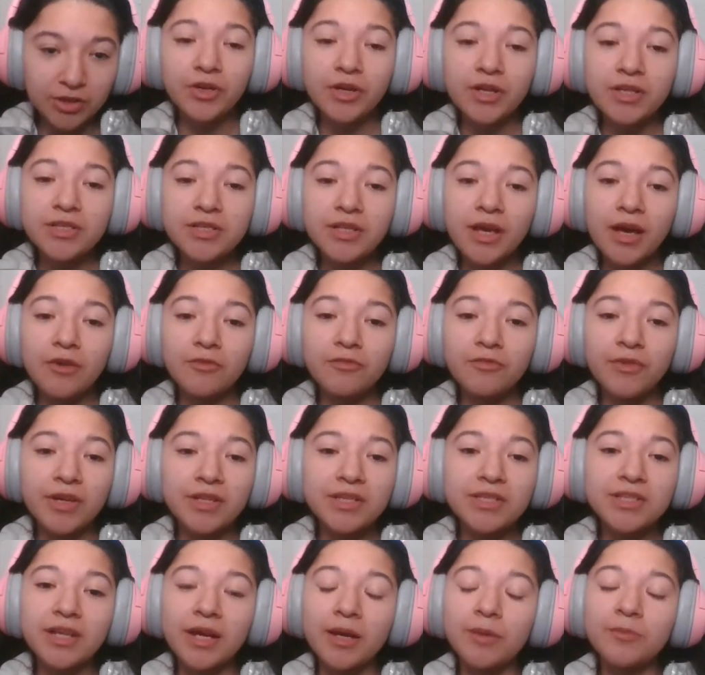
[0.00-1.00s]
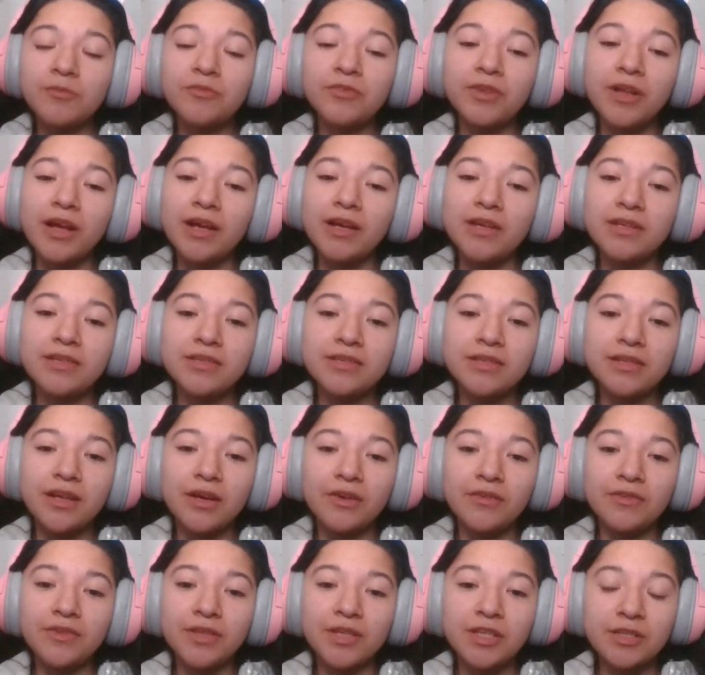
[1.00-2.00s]
Crazy how fast time flies and
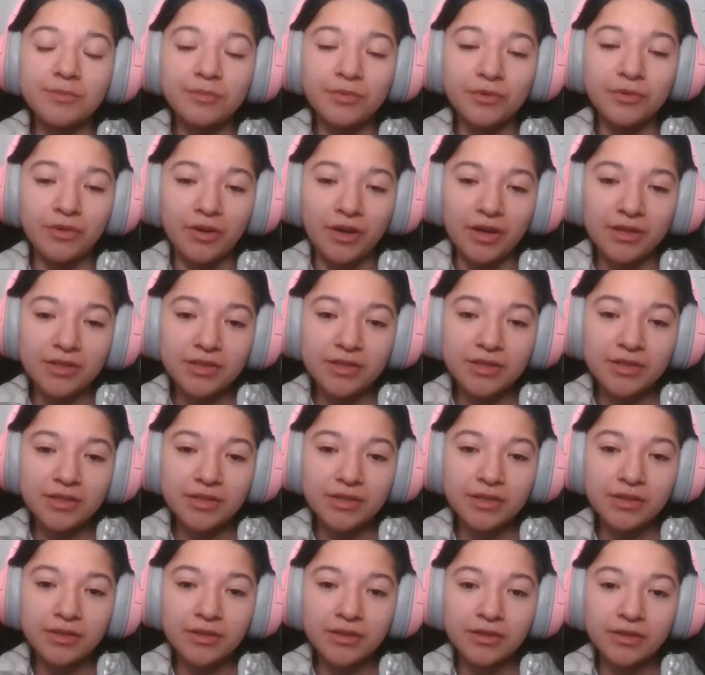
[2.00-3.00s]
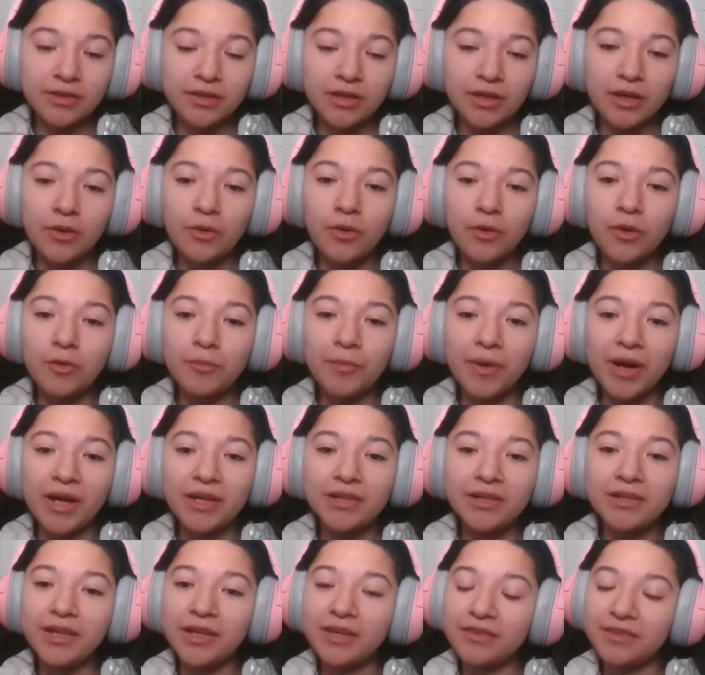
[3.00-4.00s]
how things progress. A quote by
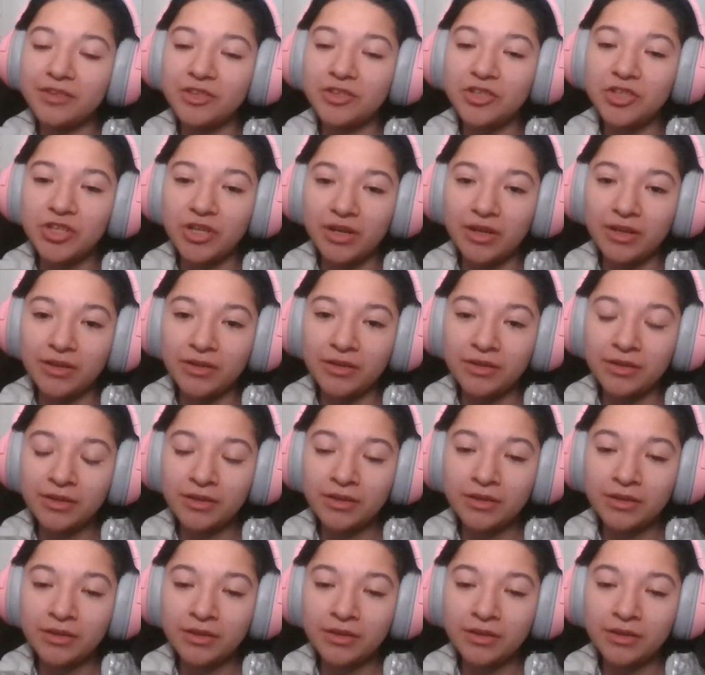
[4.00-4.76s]
Nathan Chen.